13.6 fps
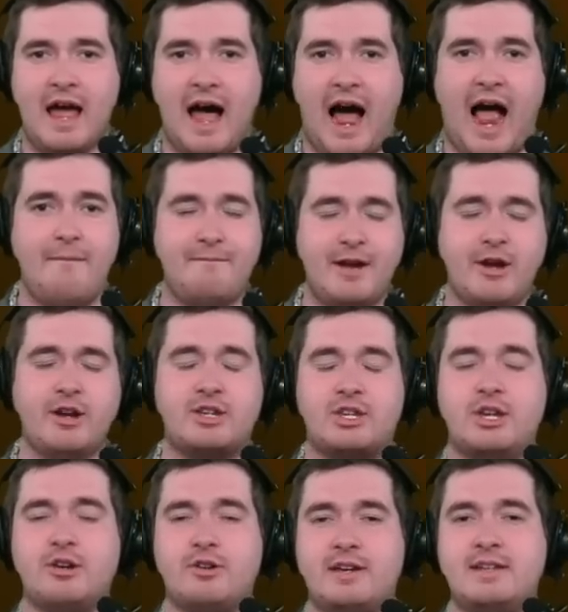I'm very
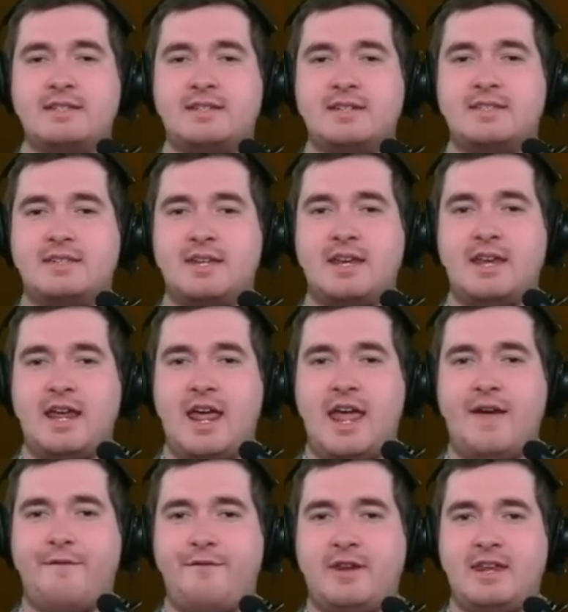curious to see
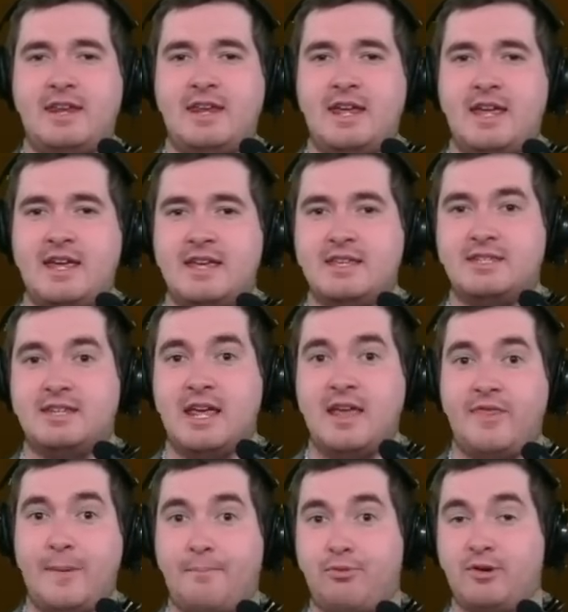if he is
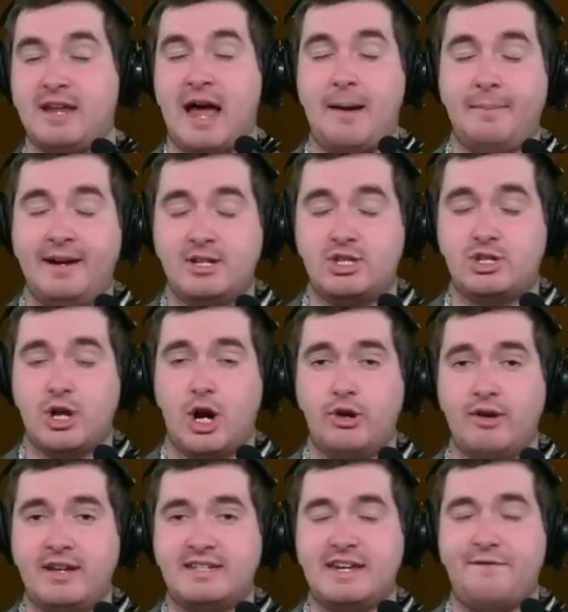the predominant
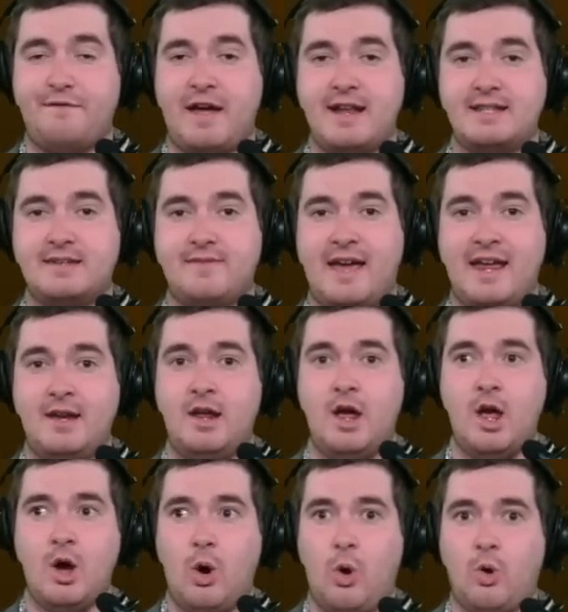starter at defensive end,
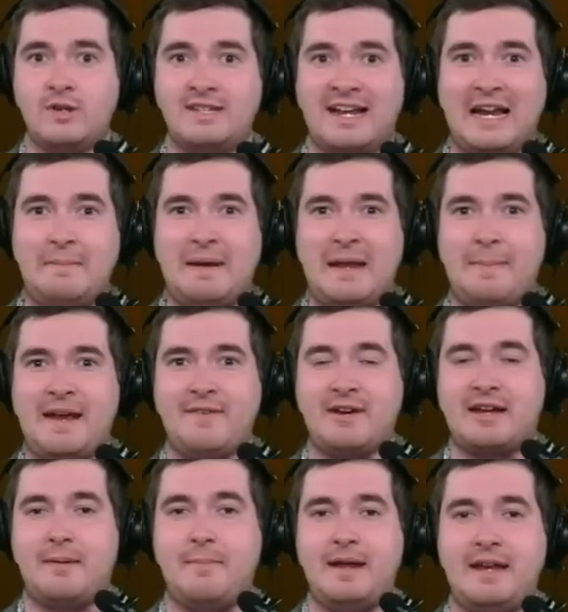or is it going to be a bit of a
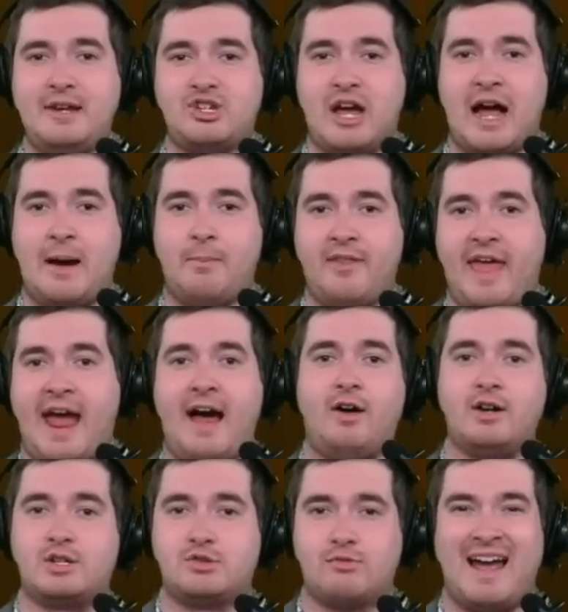committee job with
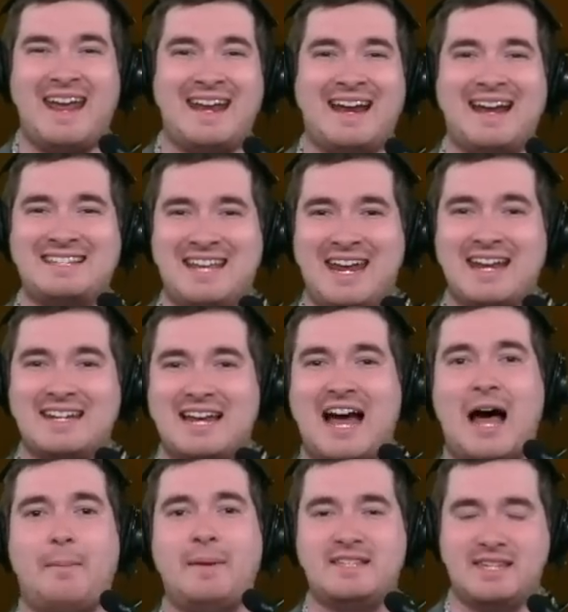Alex Wright and Isaiah
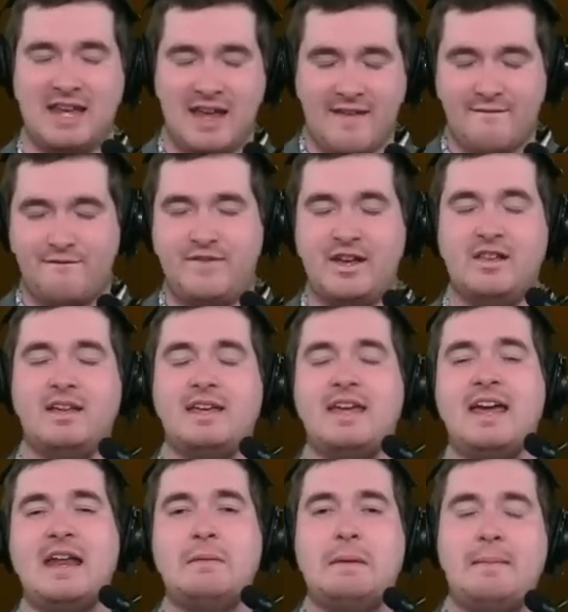Thomas filling
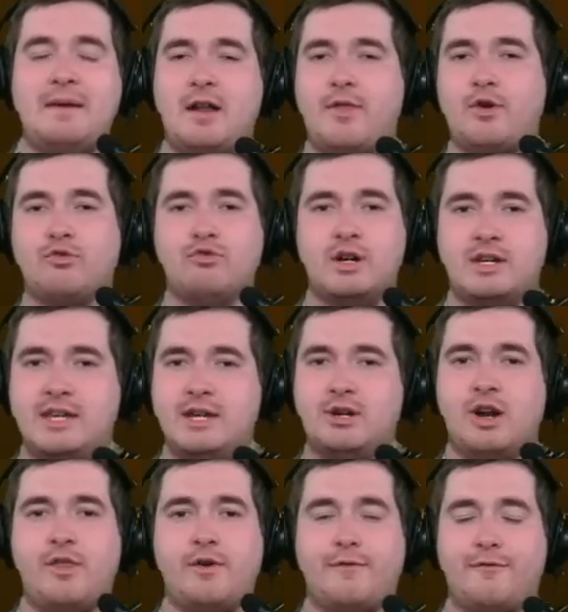in, maybe another rookie or
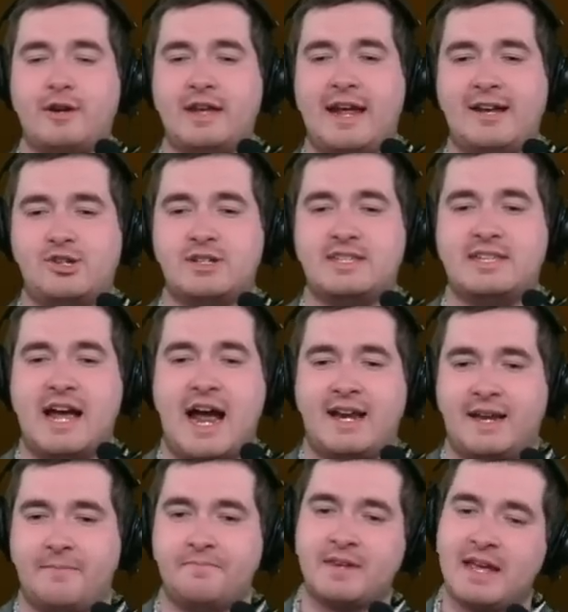another free agent
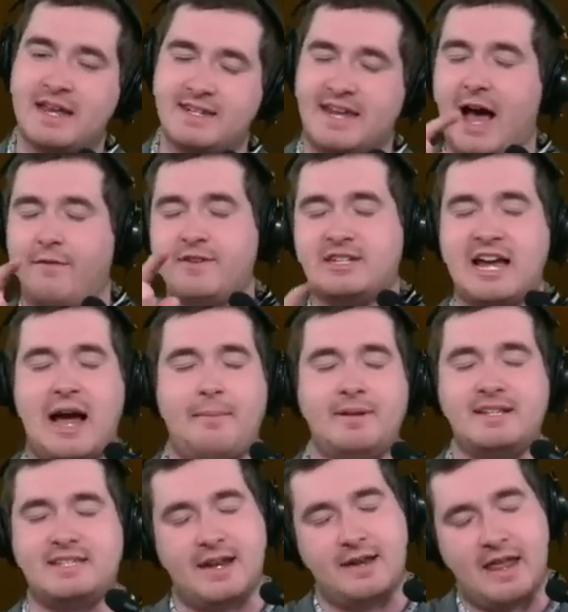signing. Dalvin
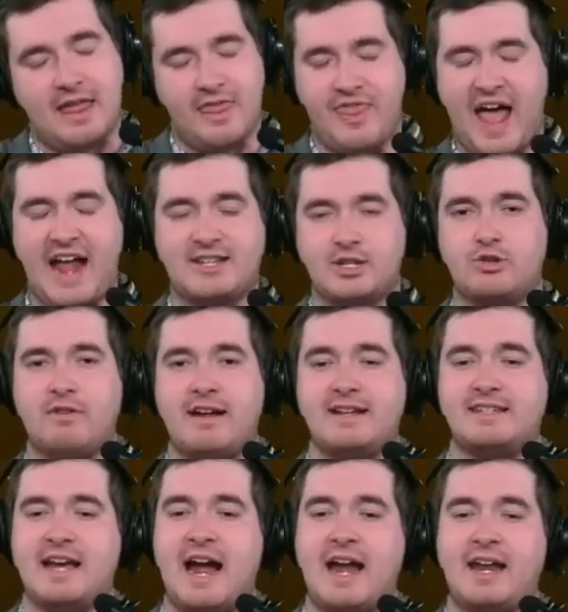Tomlinson, that's a great
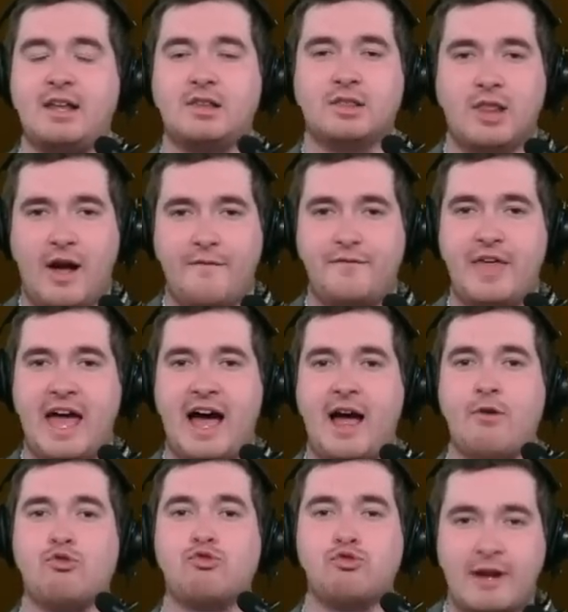signing. Love that.
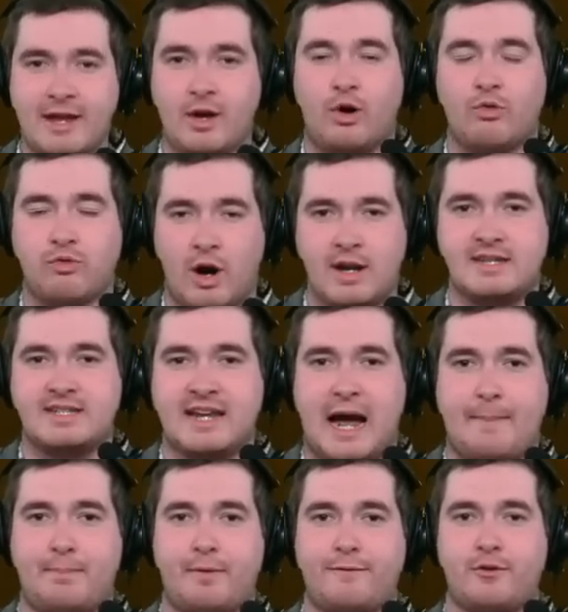A real run
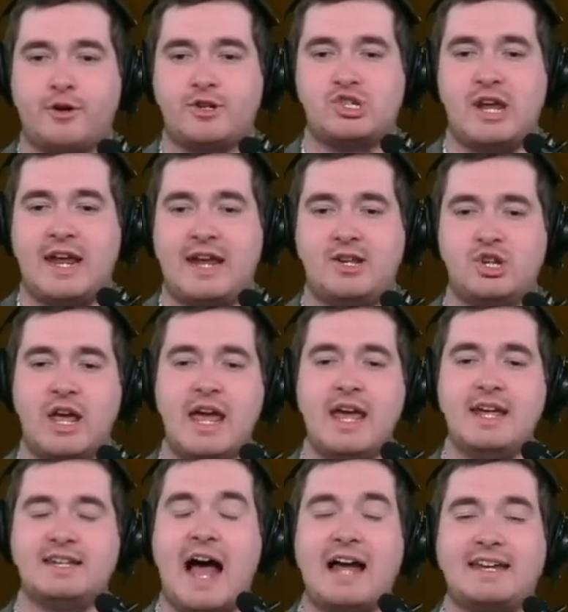stopper for a change.
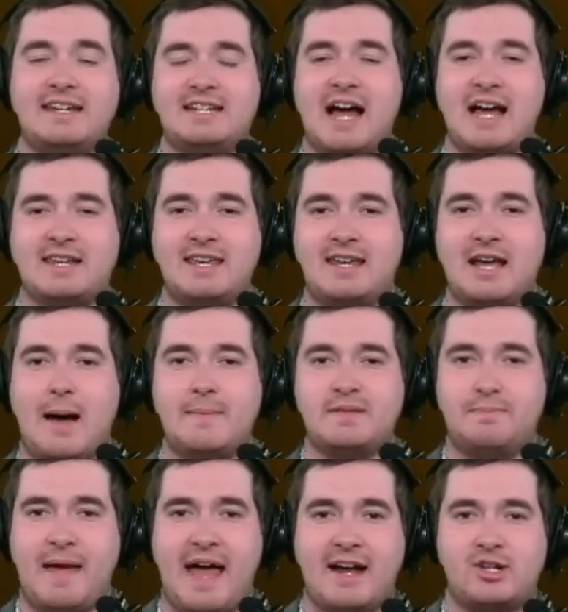Takitaki comes
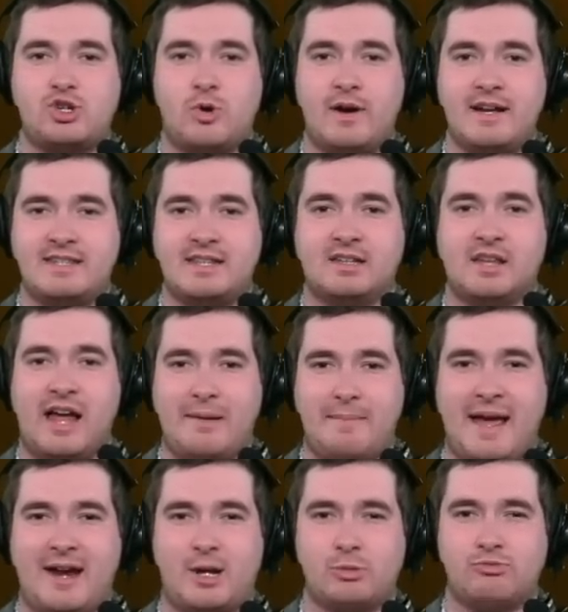back, joins the
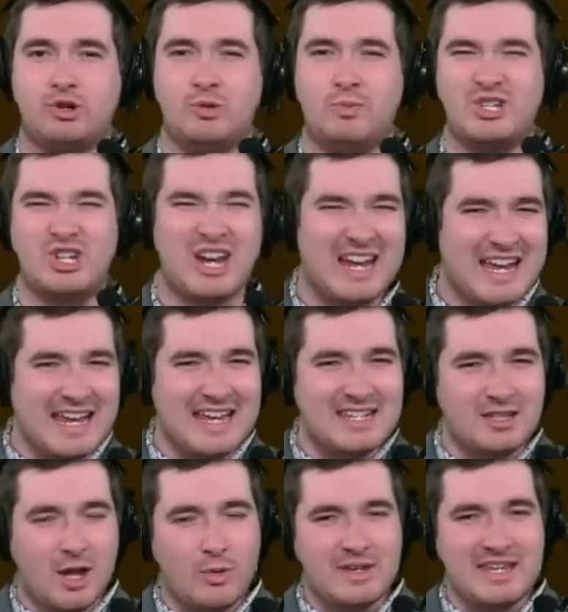linebacker room, which is
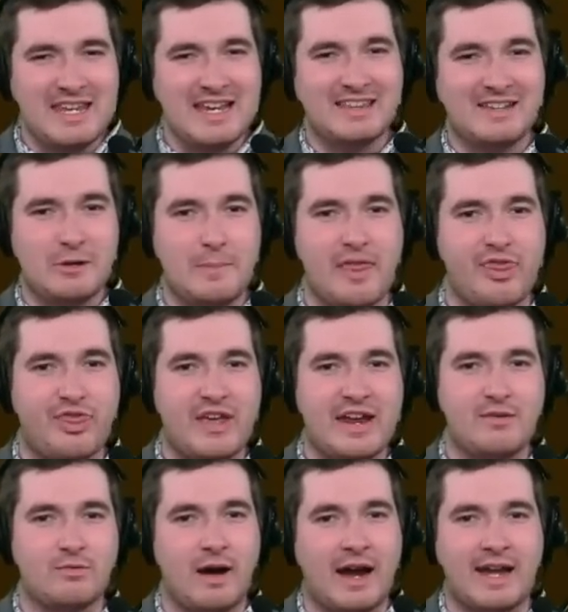low-key a little bit
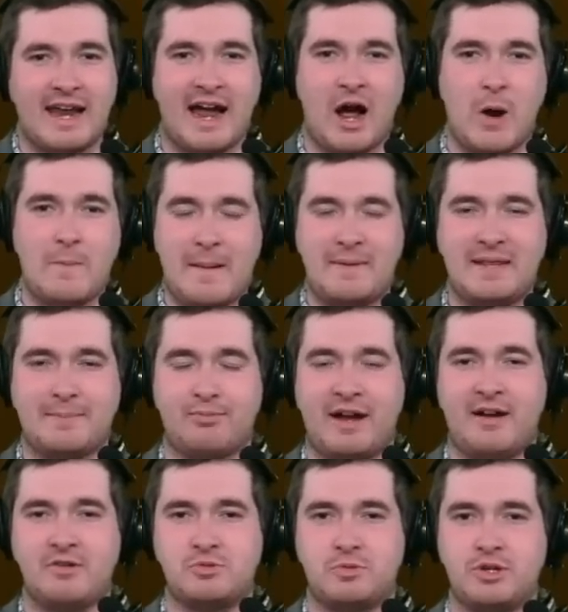thin right now. Maybe the
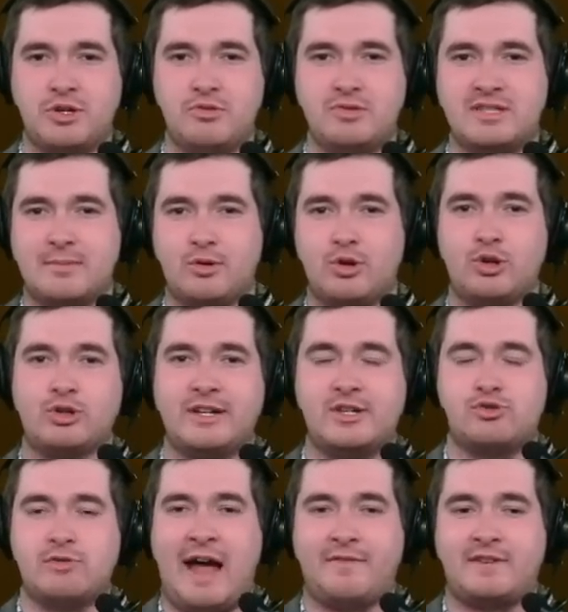Browns will use some early
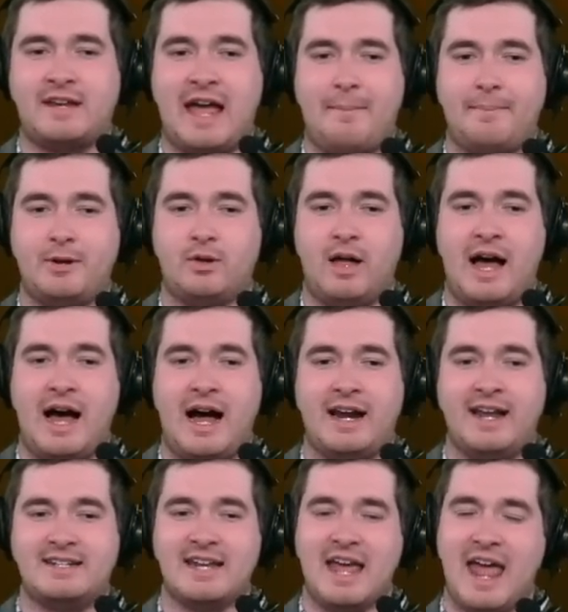draft capital on
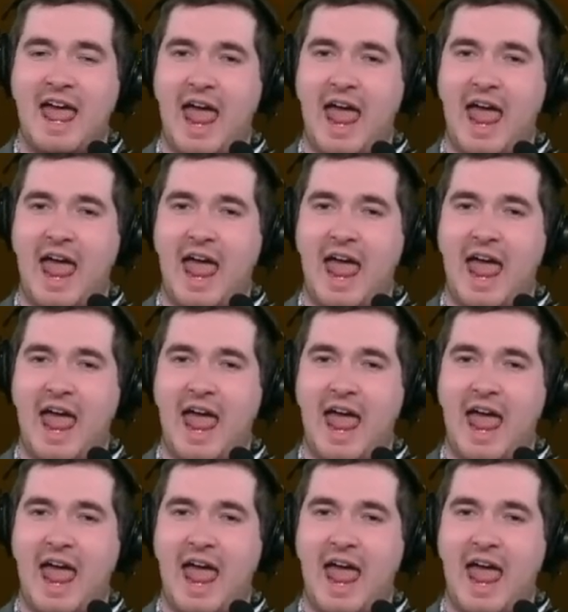it.